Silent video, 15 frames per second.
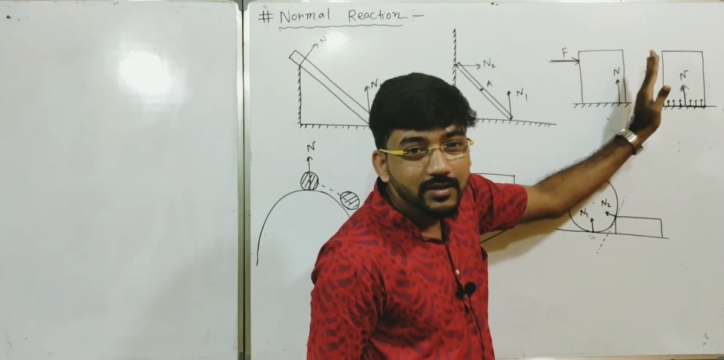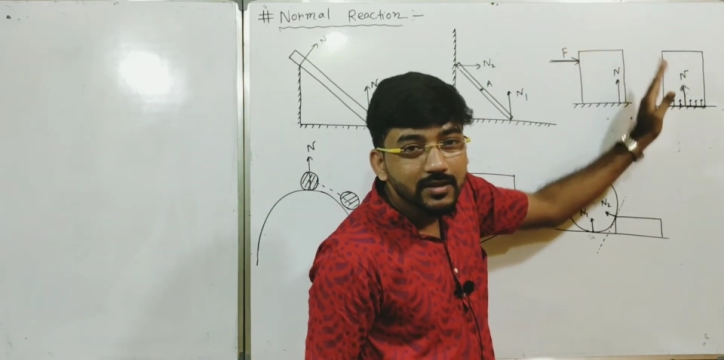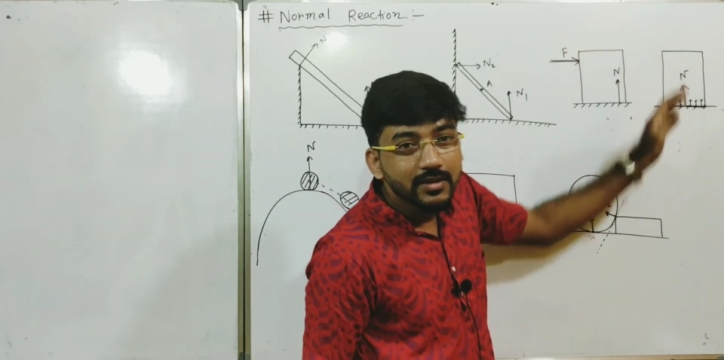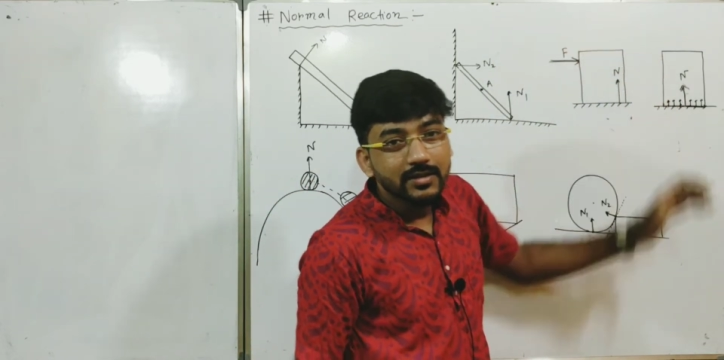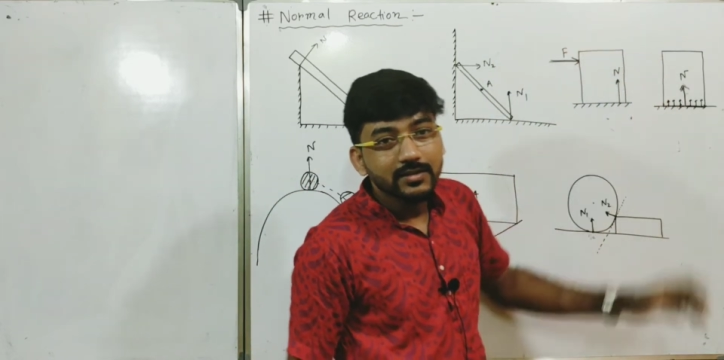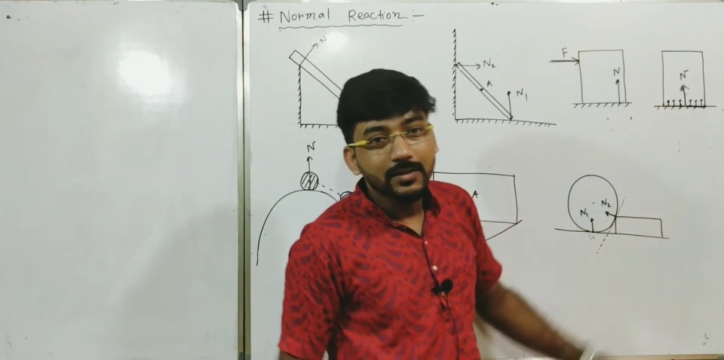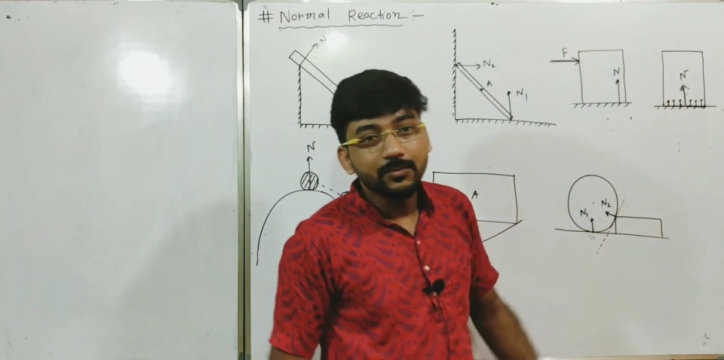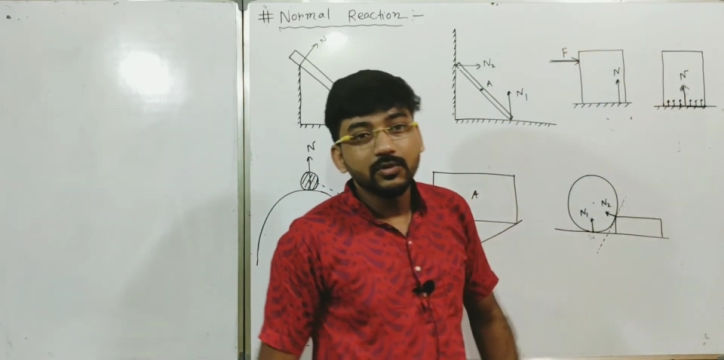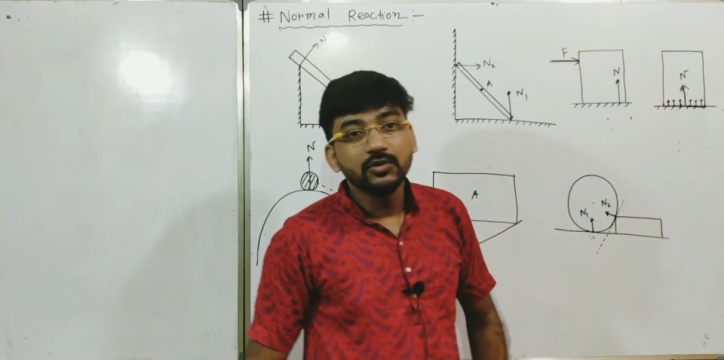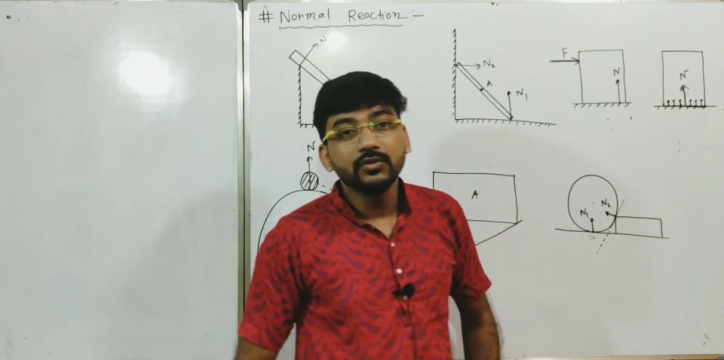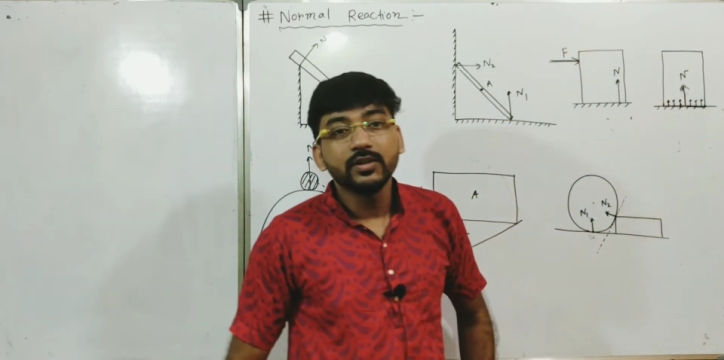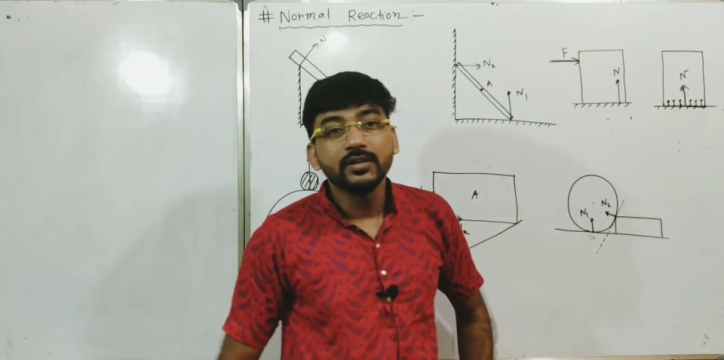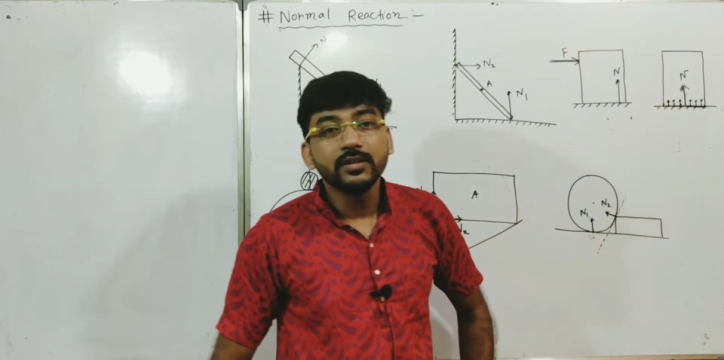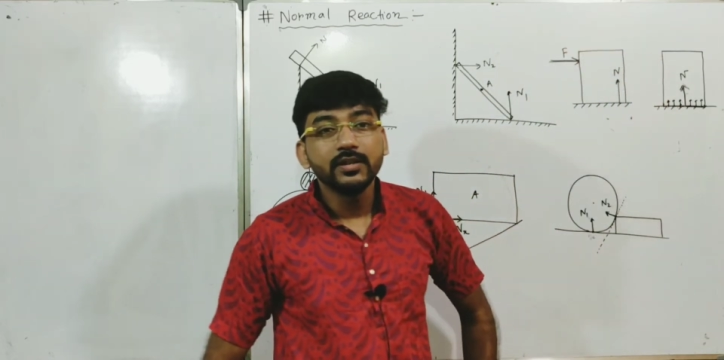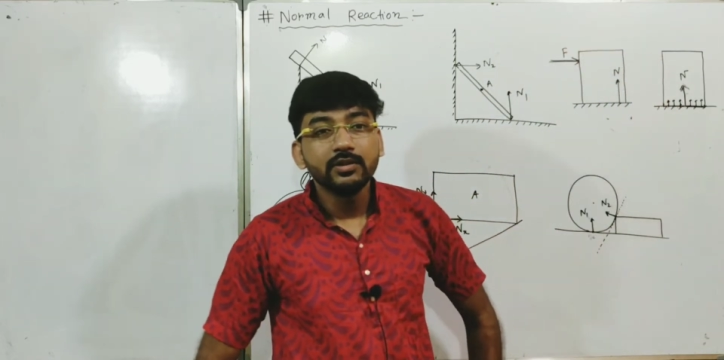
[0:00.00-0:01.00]
Suppose
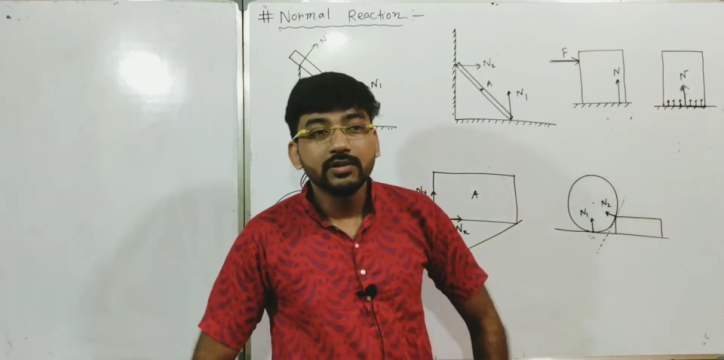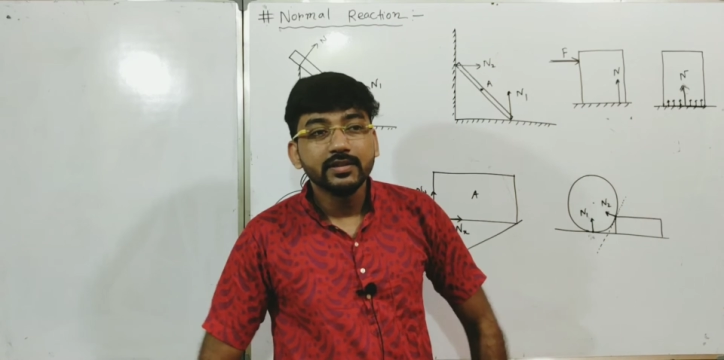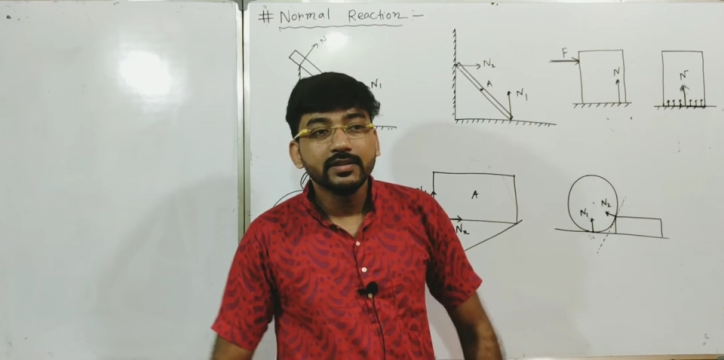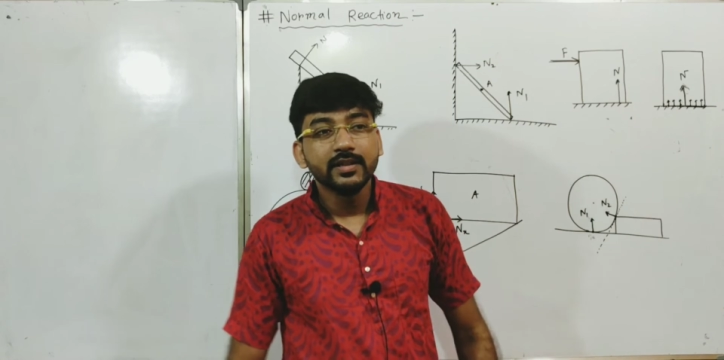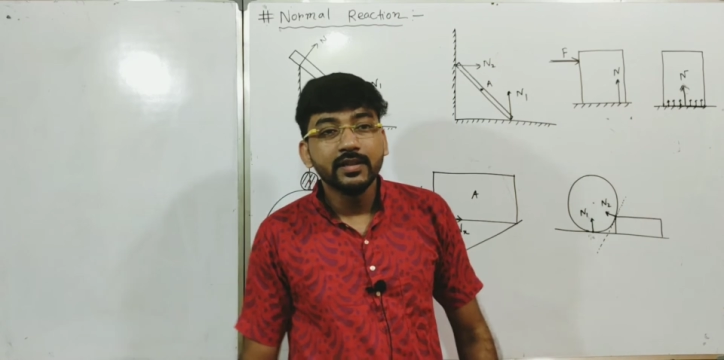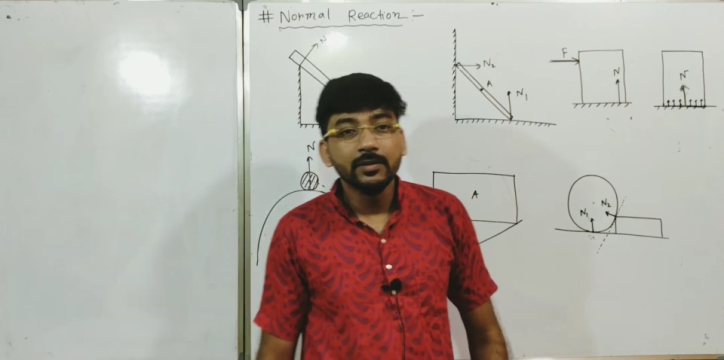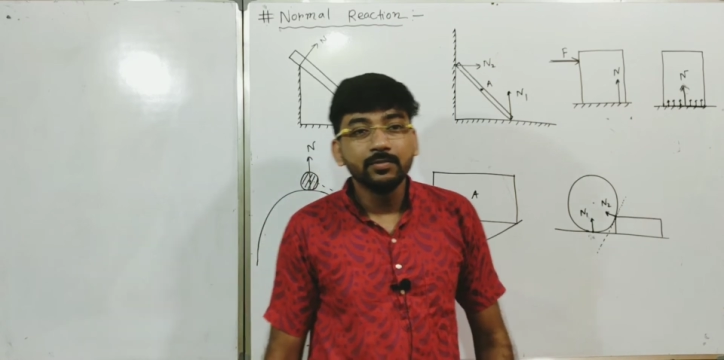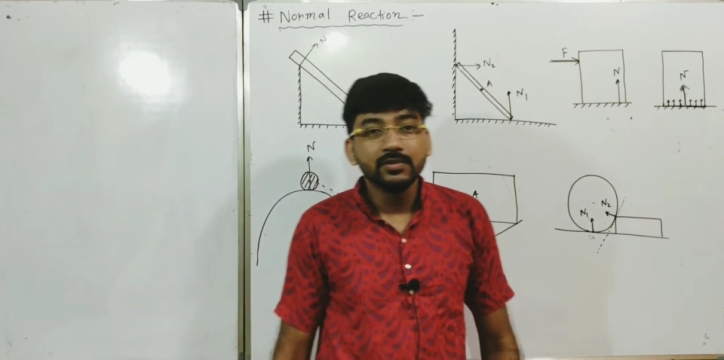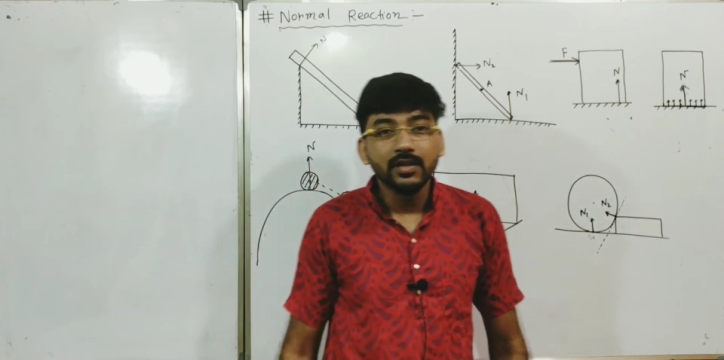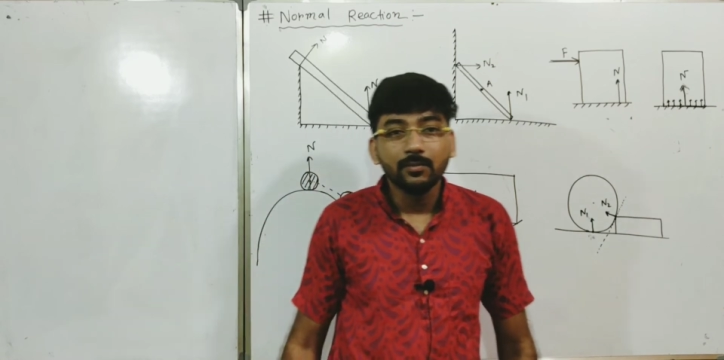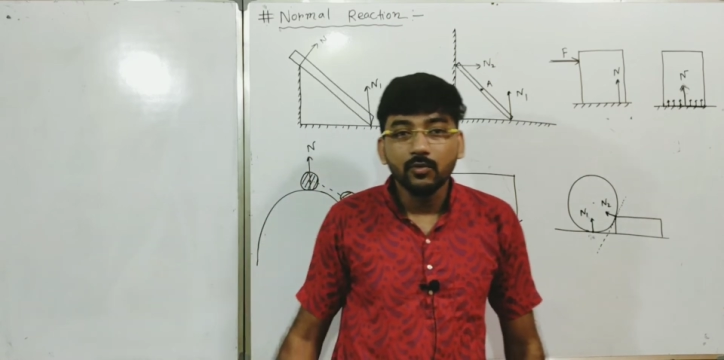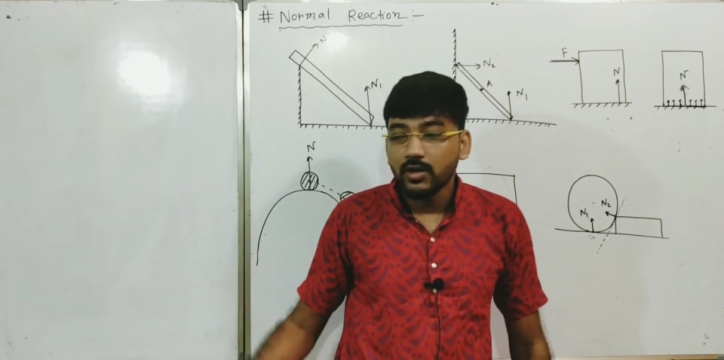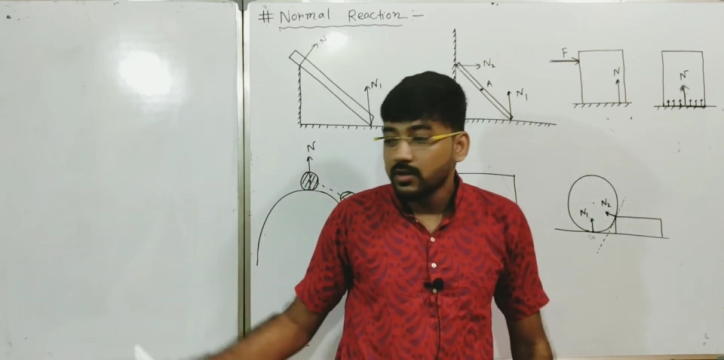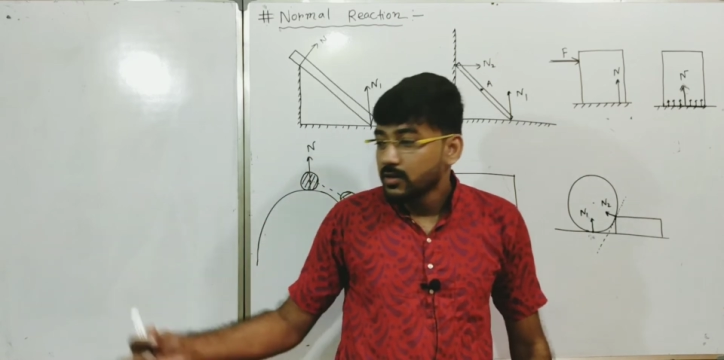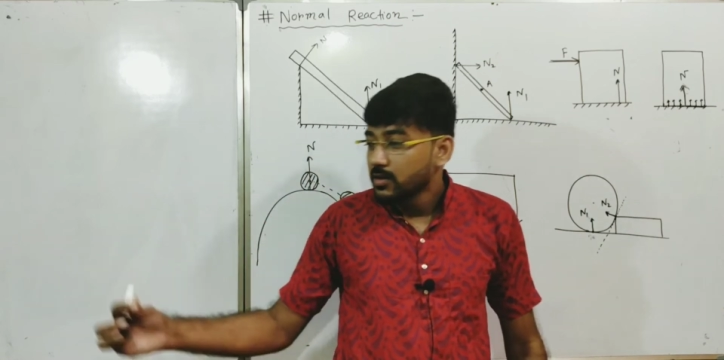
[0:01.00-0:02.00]
you can say, if
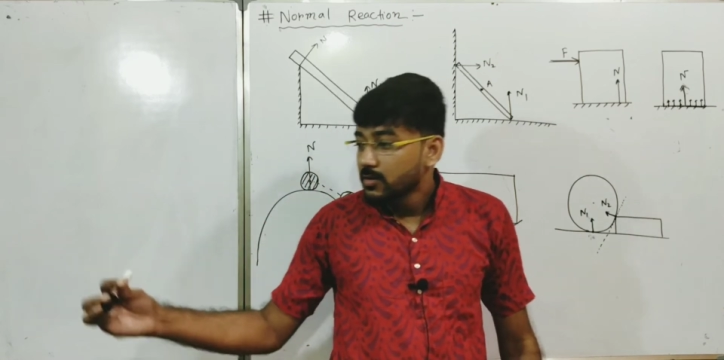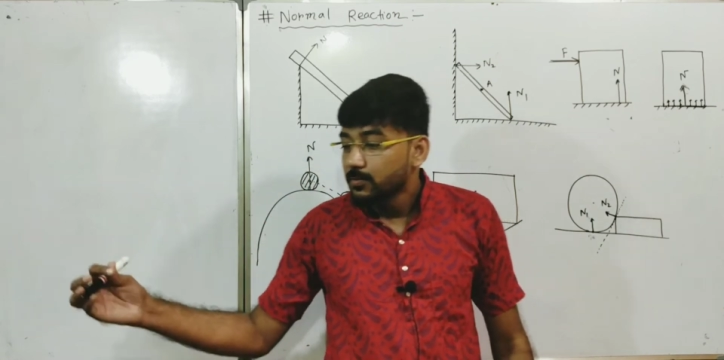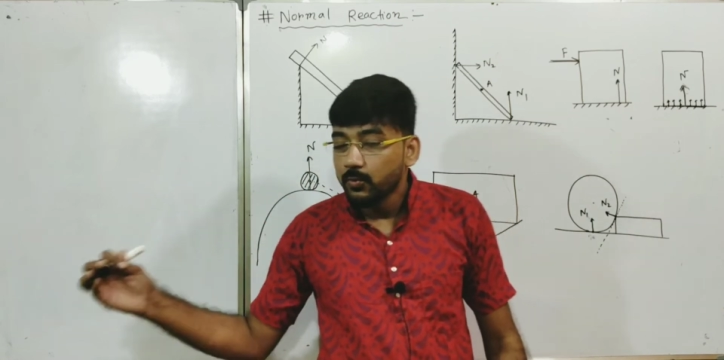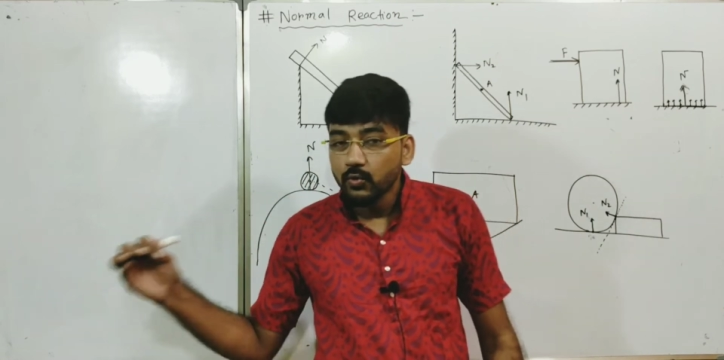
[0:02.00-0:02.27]
someone